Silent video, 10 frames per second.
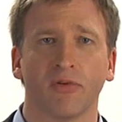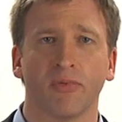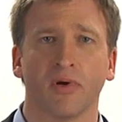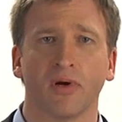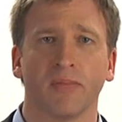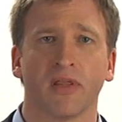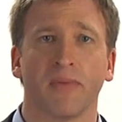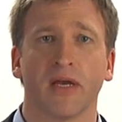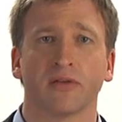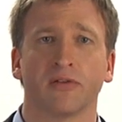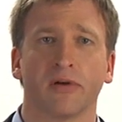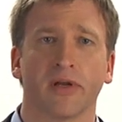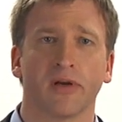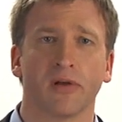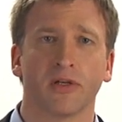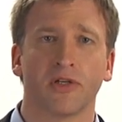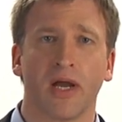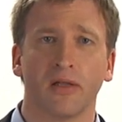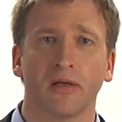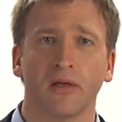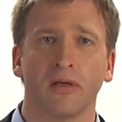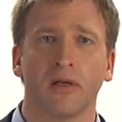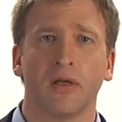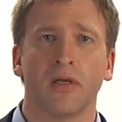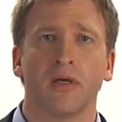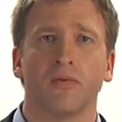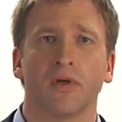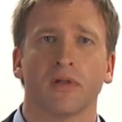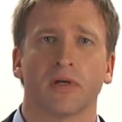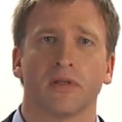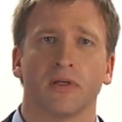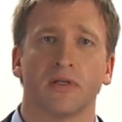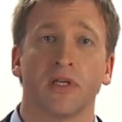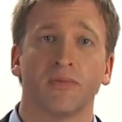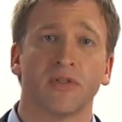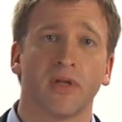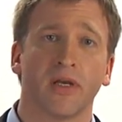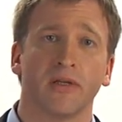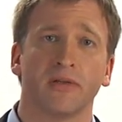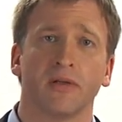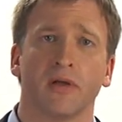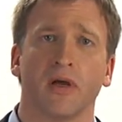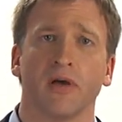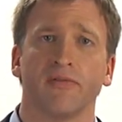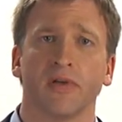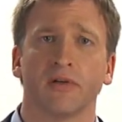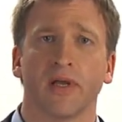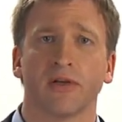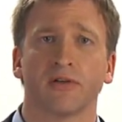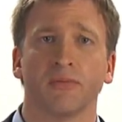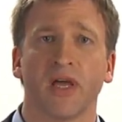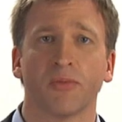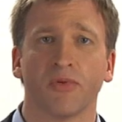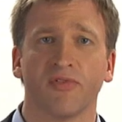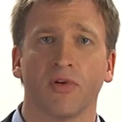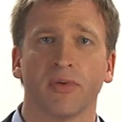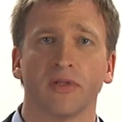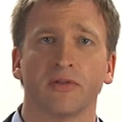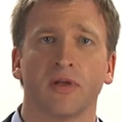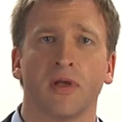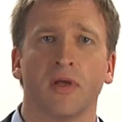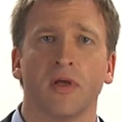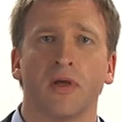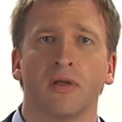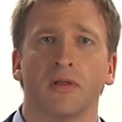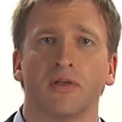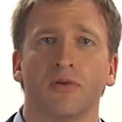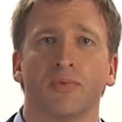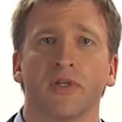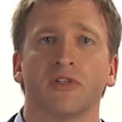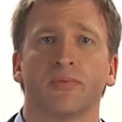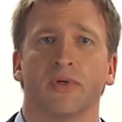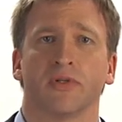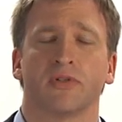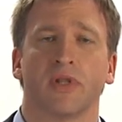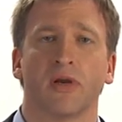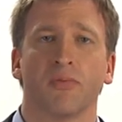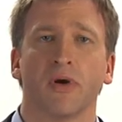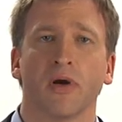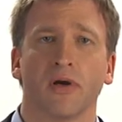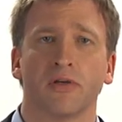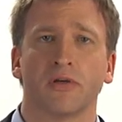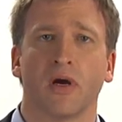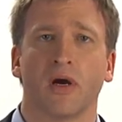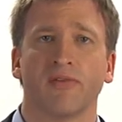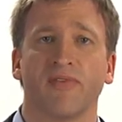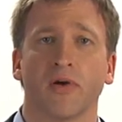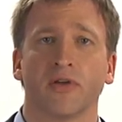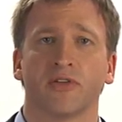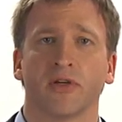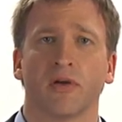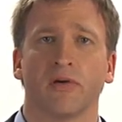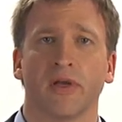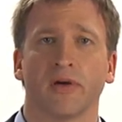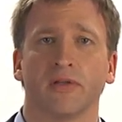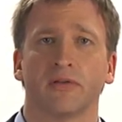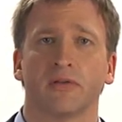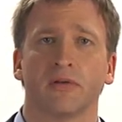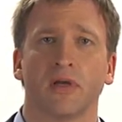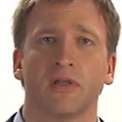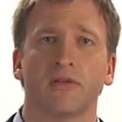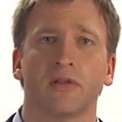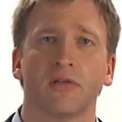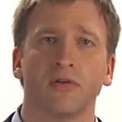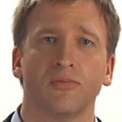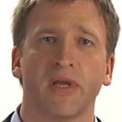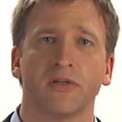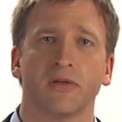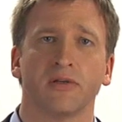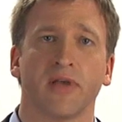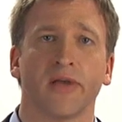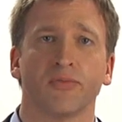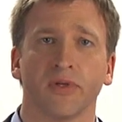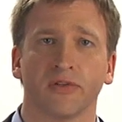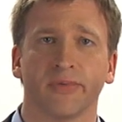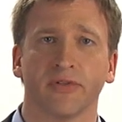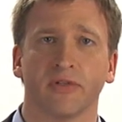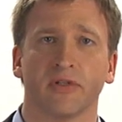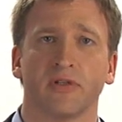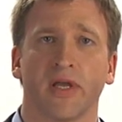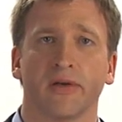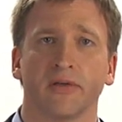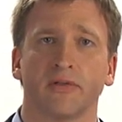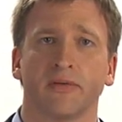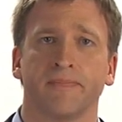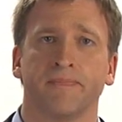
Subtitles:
report, Mathematics Learning in Early Childhood, when you look at the TIM study of international math performance, the two principles that emerge are focus and coherence. And these are the two major design principles in the standards.